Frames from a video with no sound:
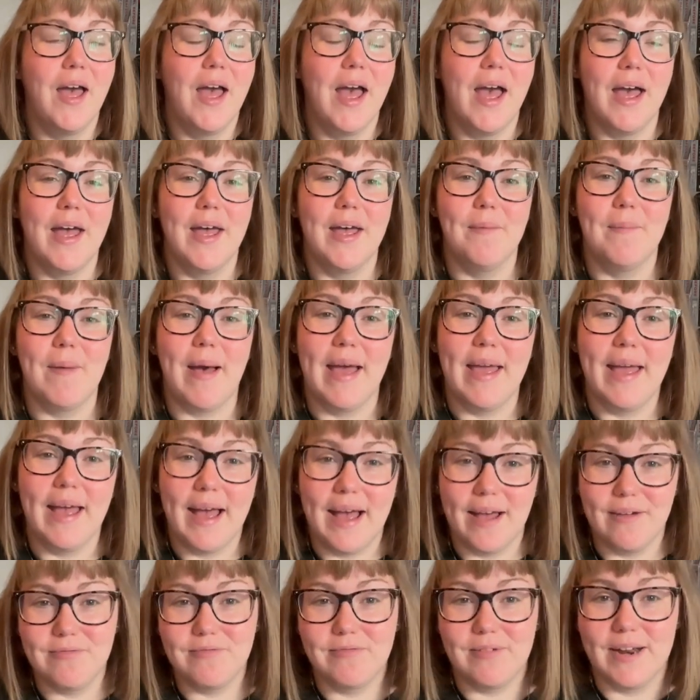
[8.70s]
I
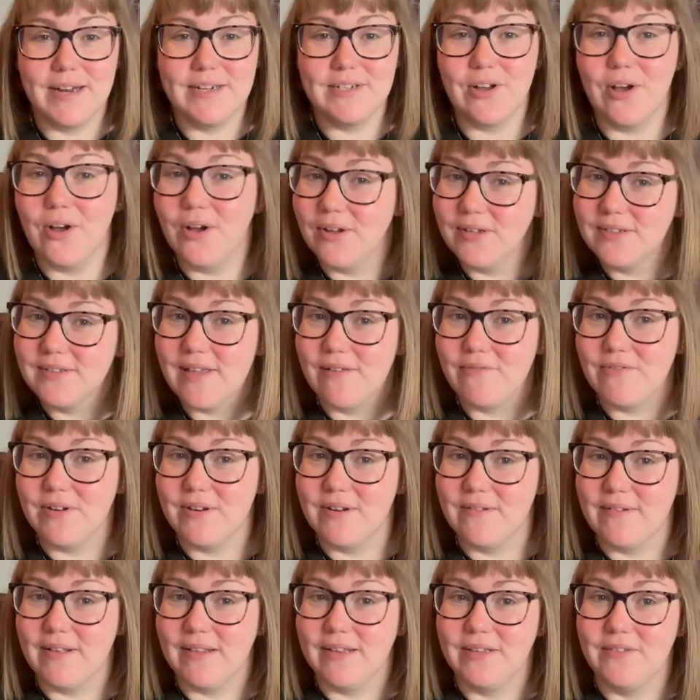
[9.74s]
have read all 7
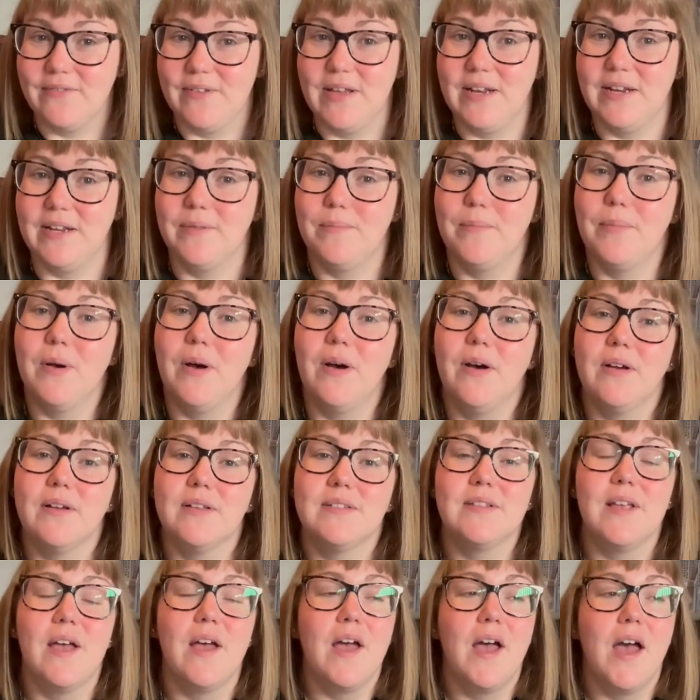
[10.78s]
of Alice Feeney's
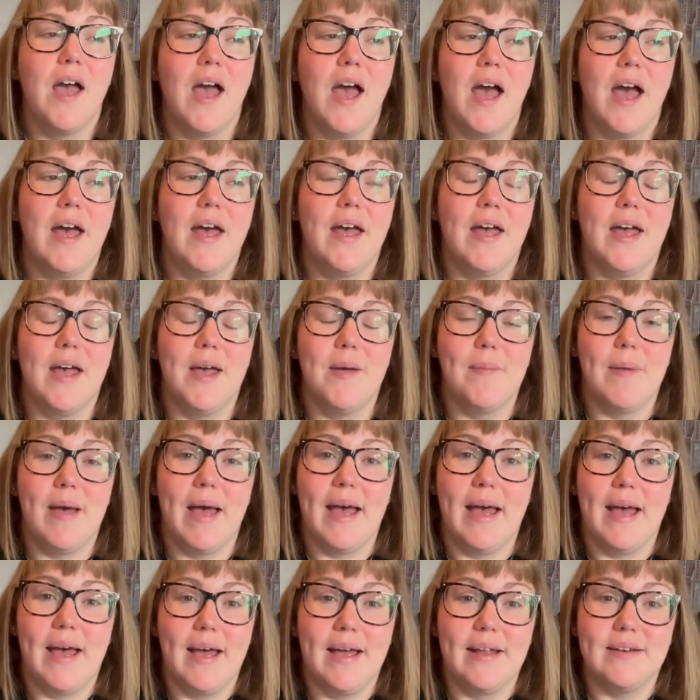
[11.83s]
books and
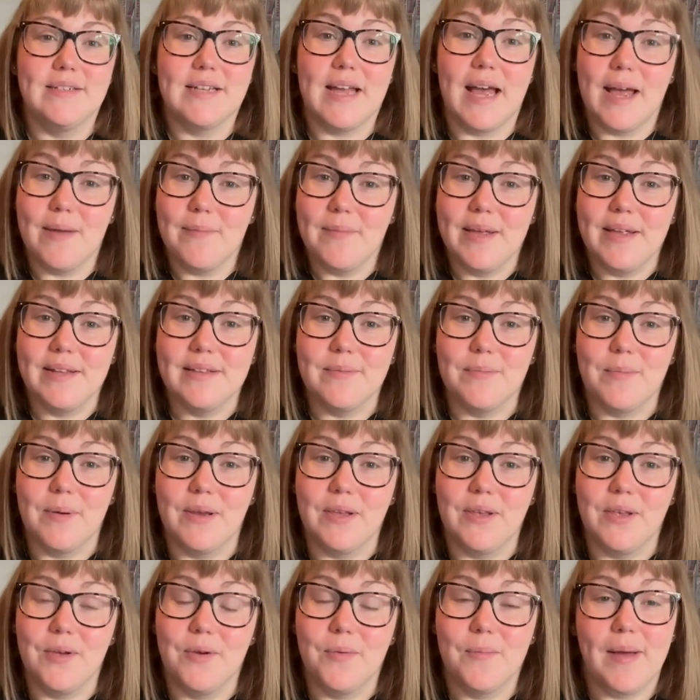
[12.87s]
I'm here to
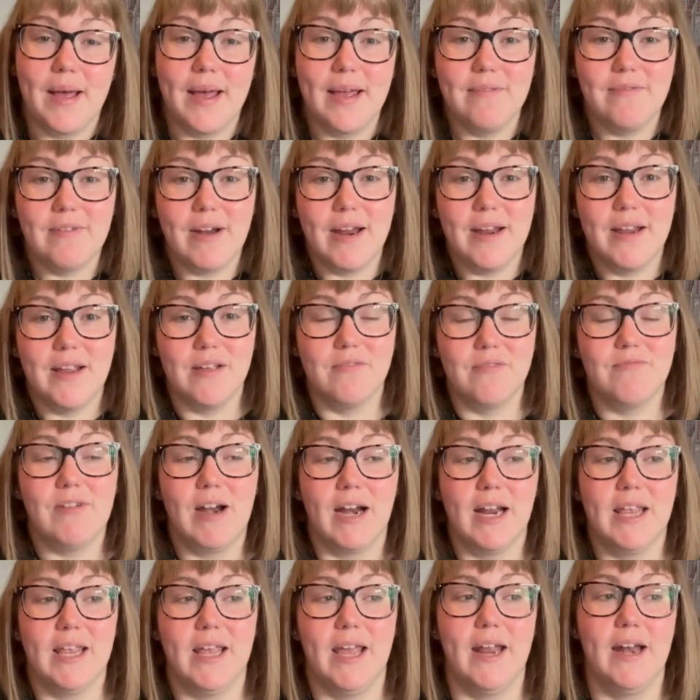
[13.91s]
bring you my rating and
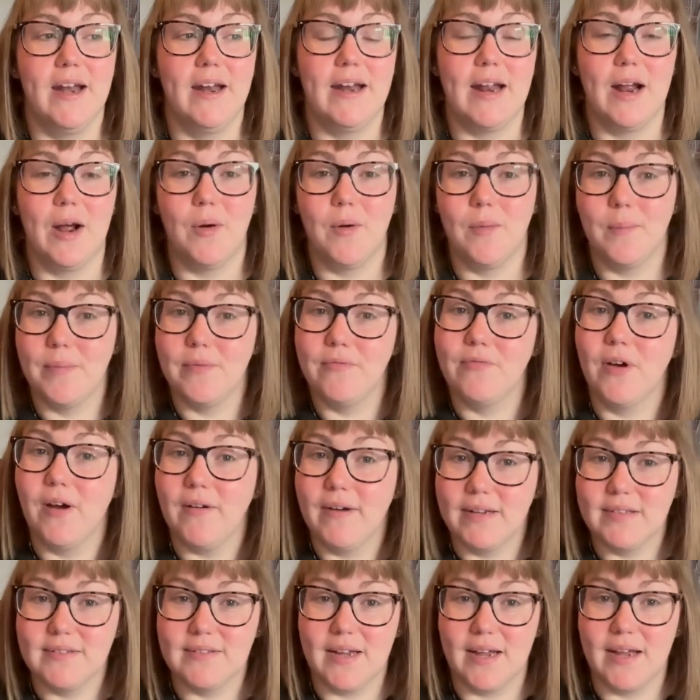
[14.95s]
ranking. Now, before
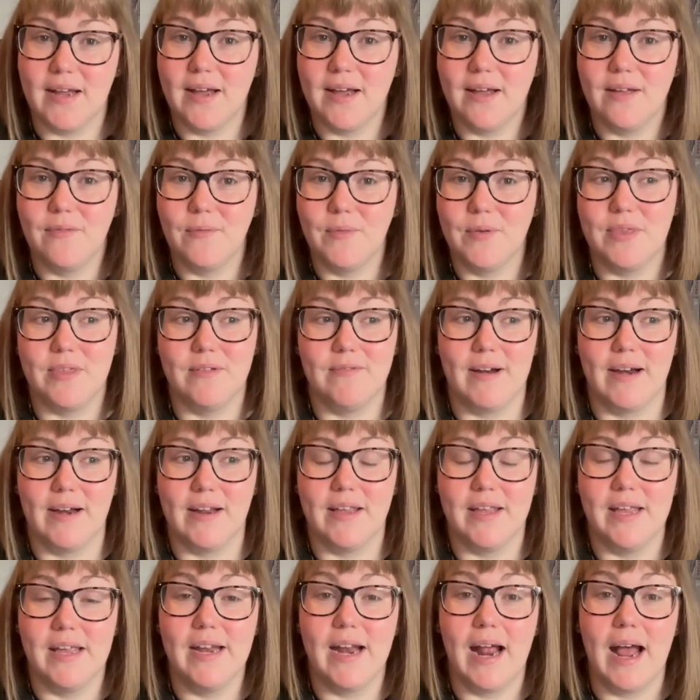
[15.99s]
I start with the
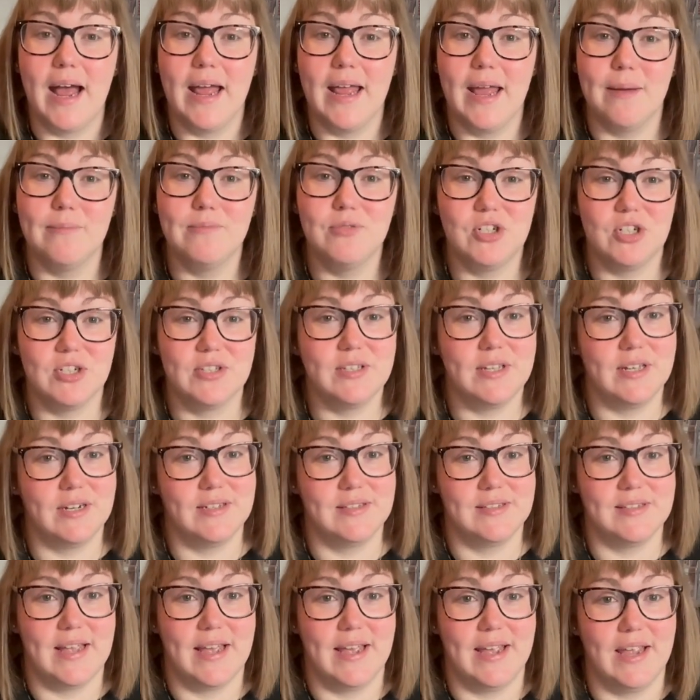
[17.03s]
ranking, I am just going to
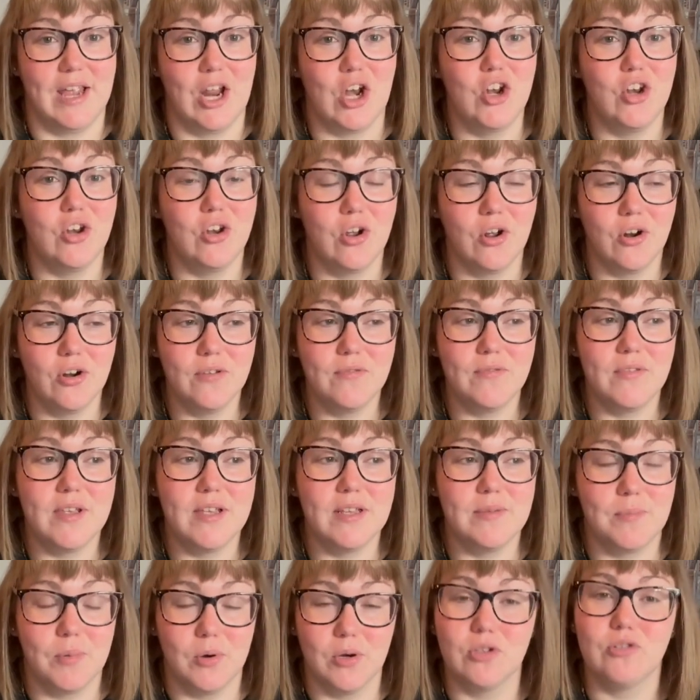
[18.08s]
say none of
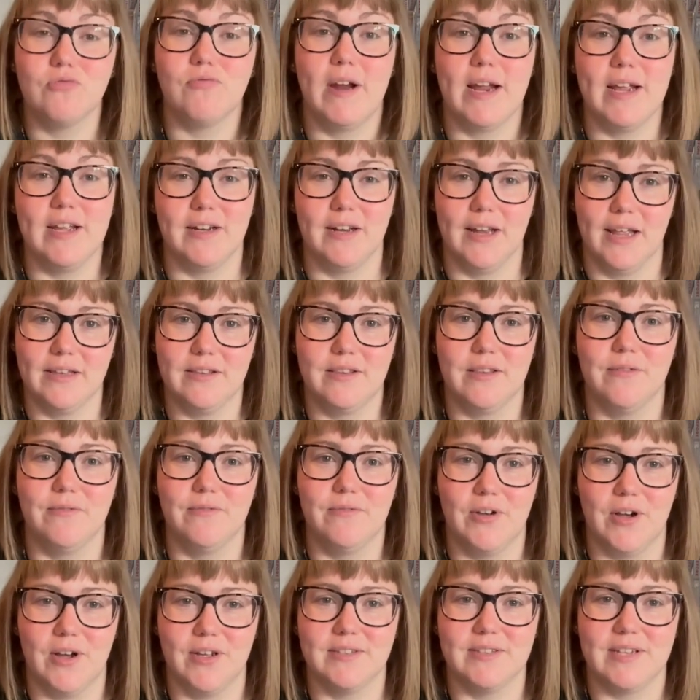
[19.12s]
these books rated less than
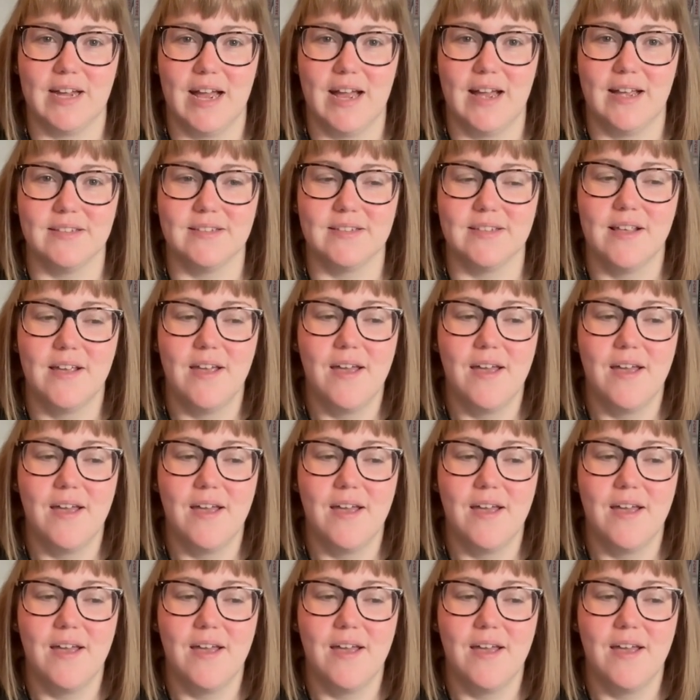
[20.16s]
4 stars.